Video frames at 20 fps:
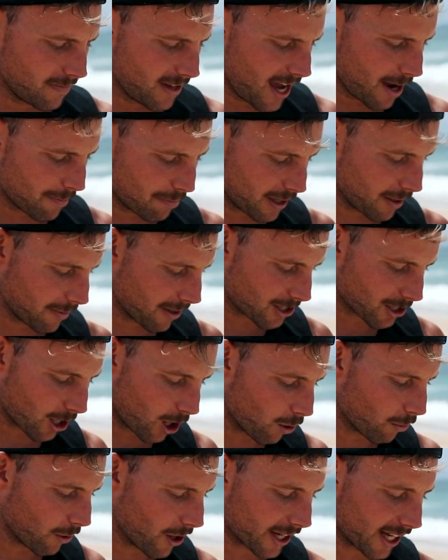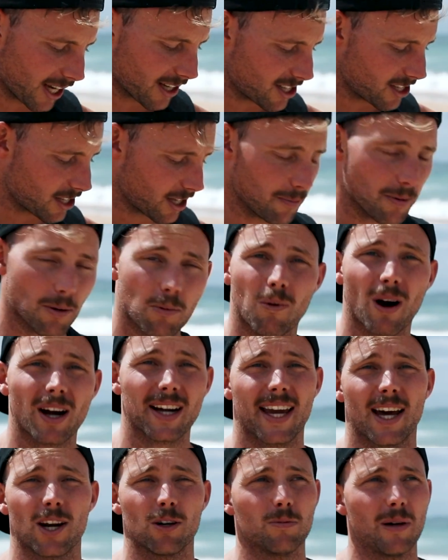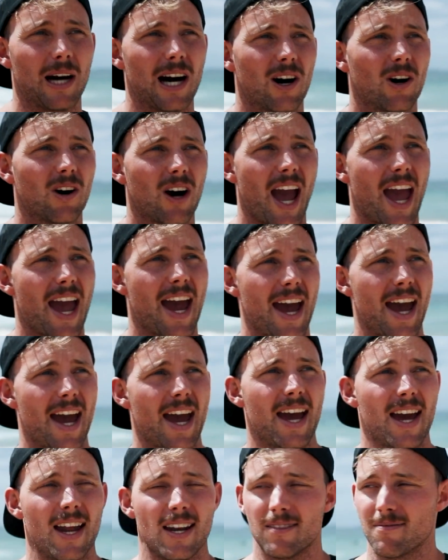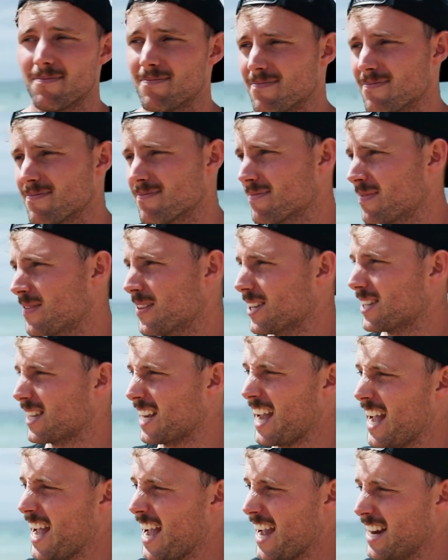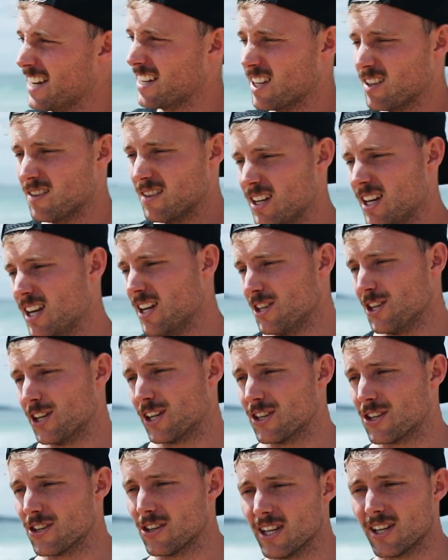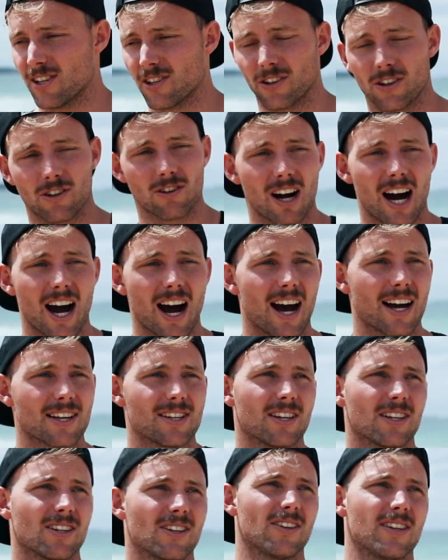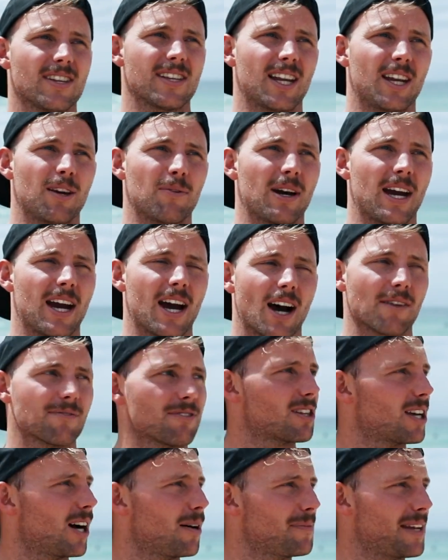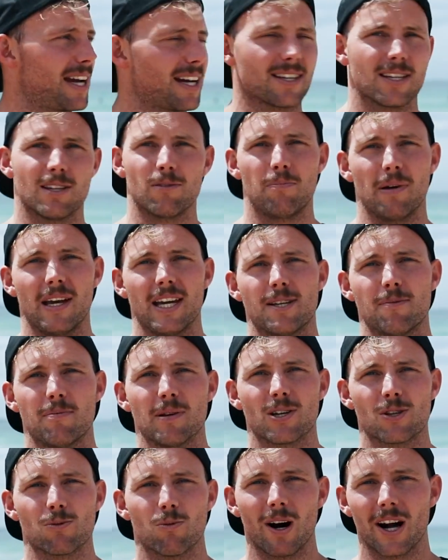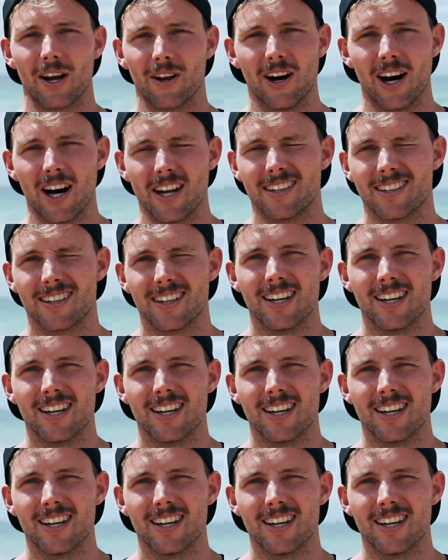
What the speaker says: Yeah, pretty much the whole workout's just gonna be one kettlebell and the sand. You can do this on grass, you can do this anywhere. I've just come down to the beach because why not?